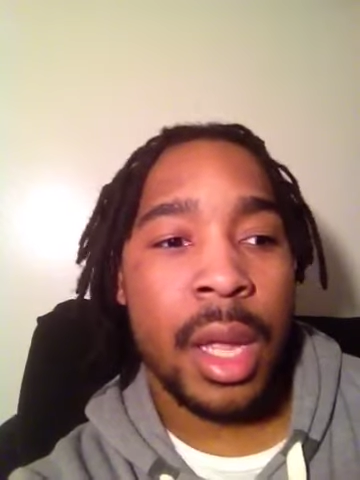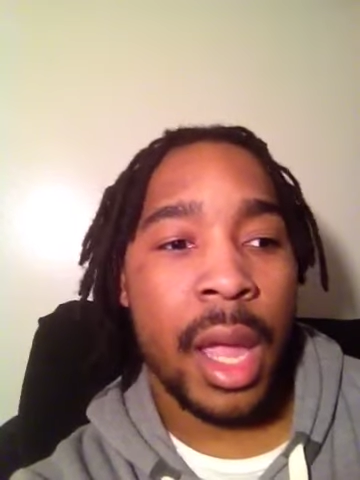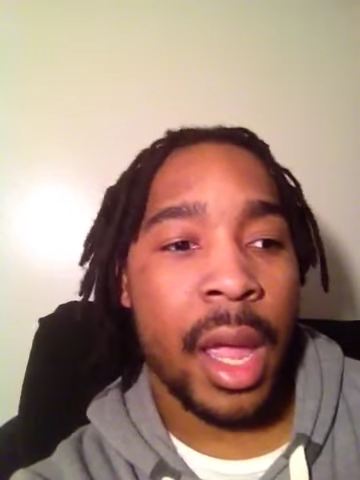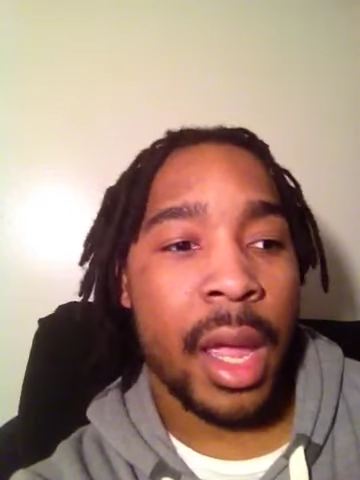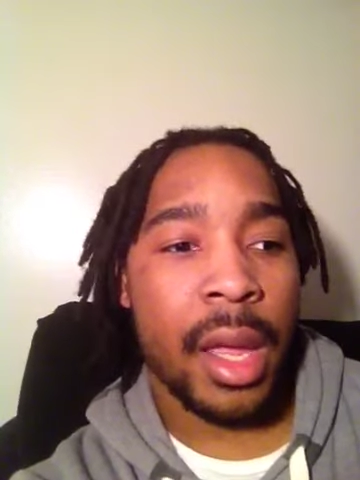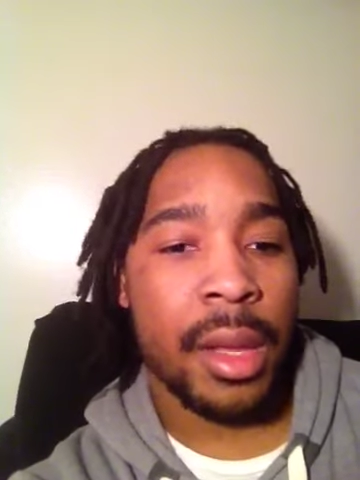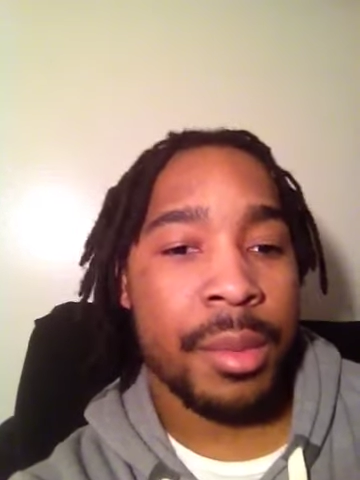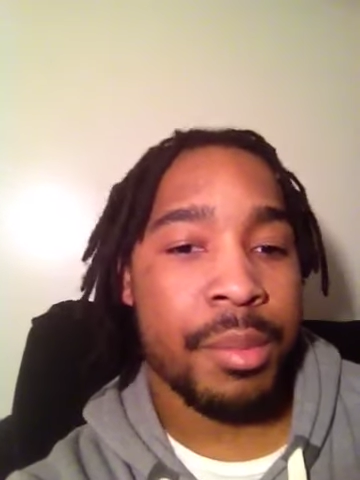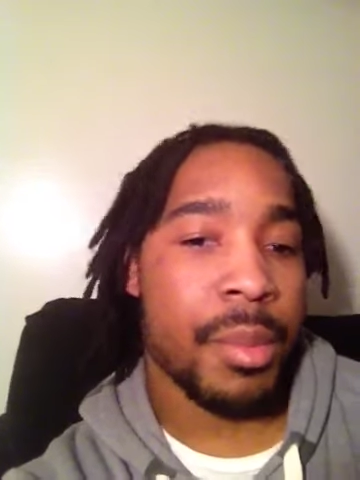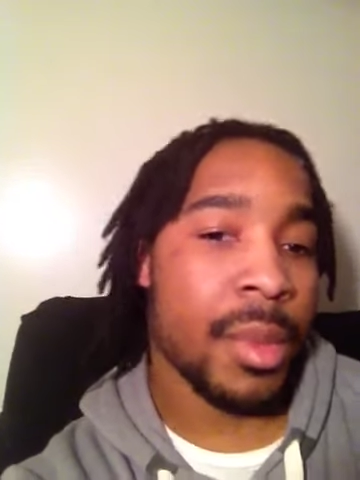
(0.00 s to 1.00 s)

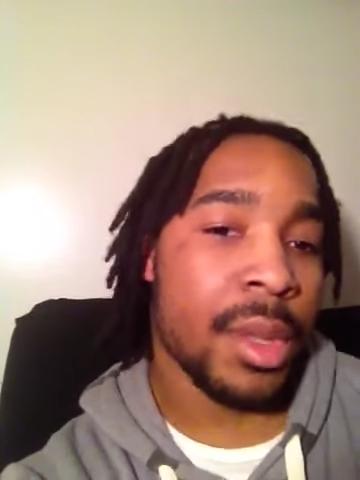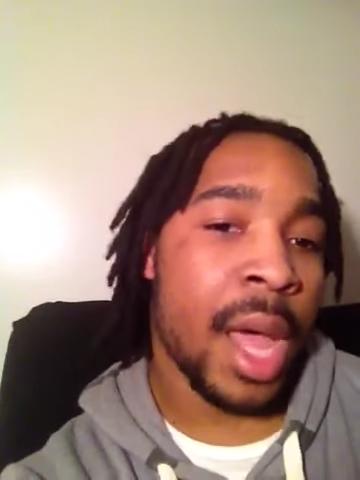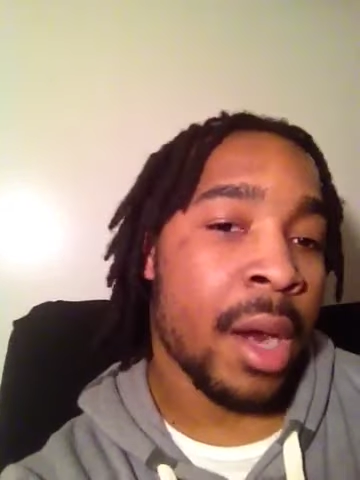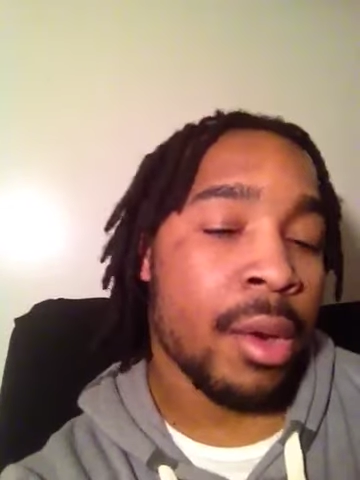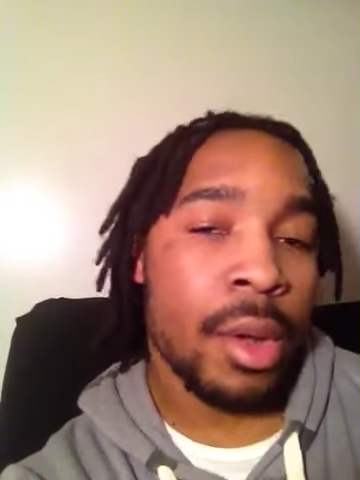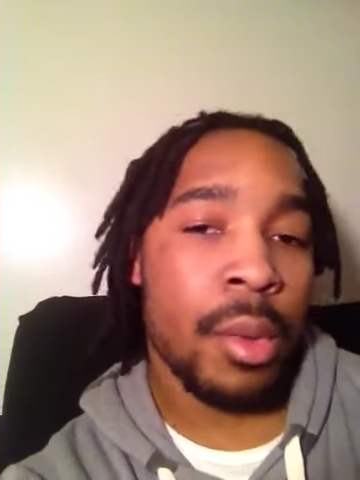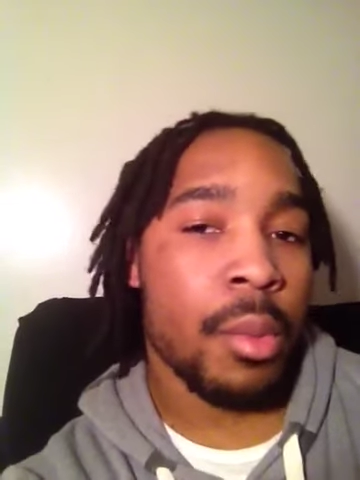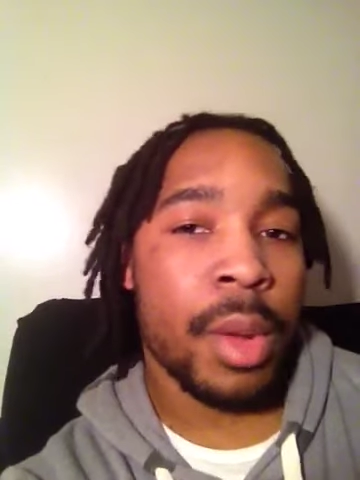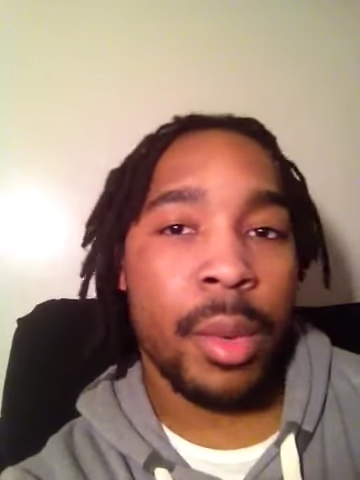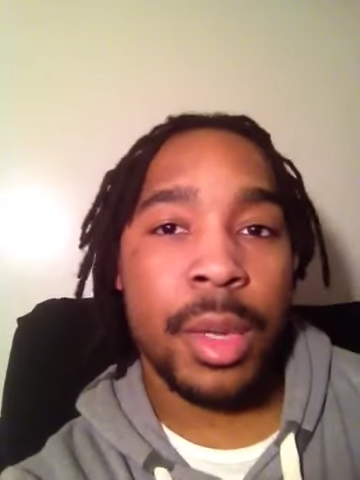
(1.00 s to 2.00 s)
And I don't know
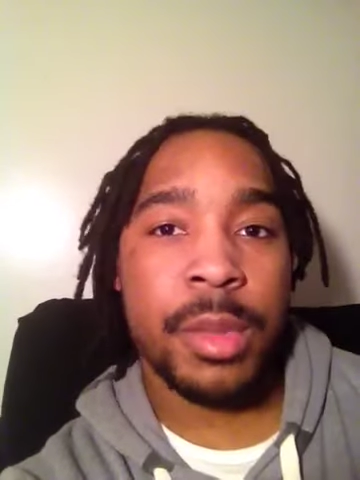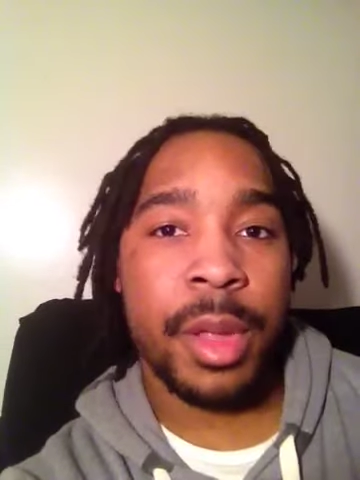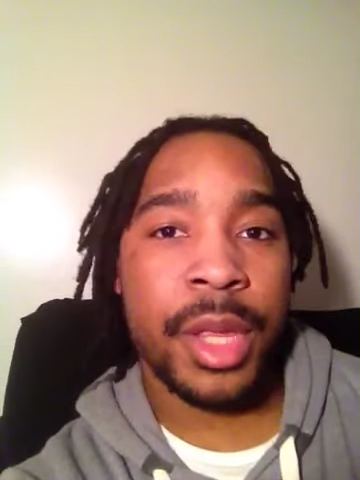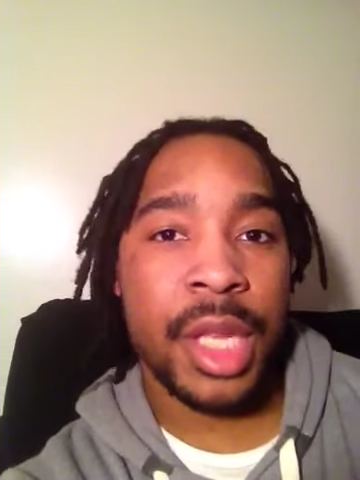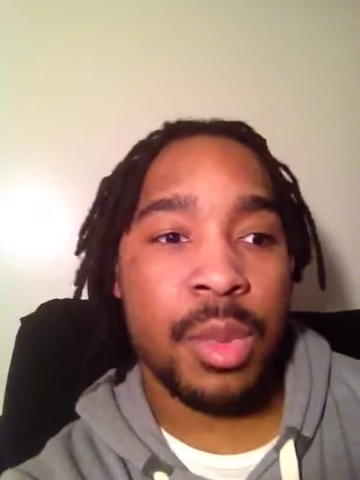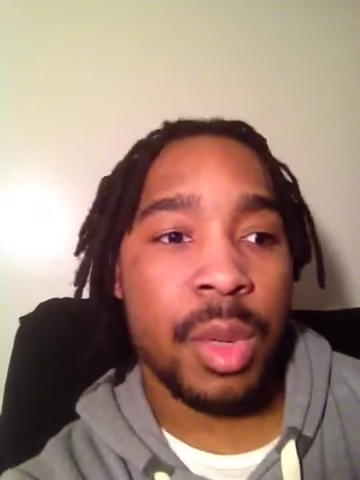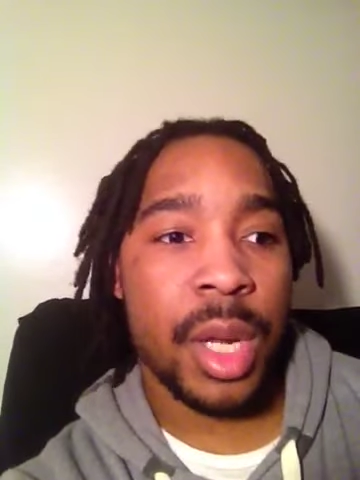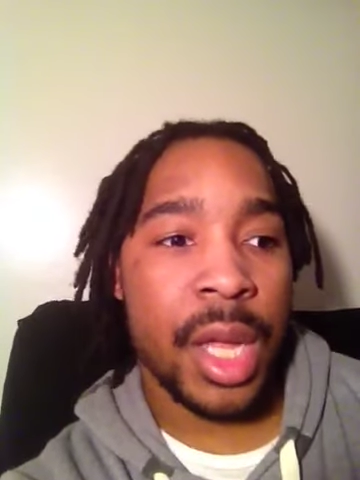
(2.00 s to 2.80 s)
what it was about this one.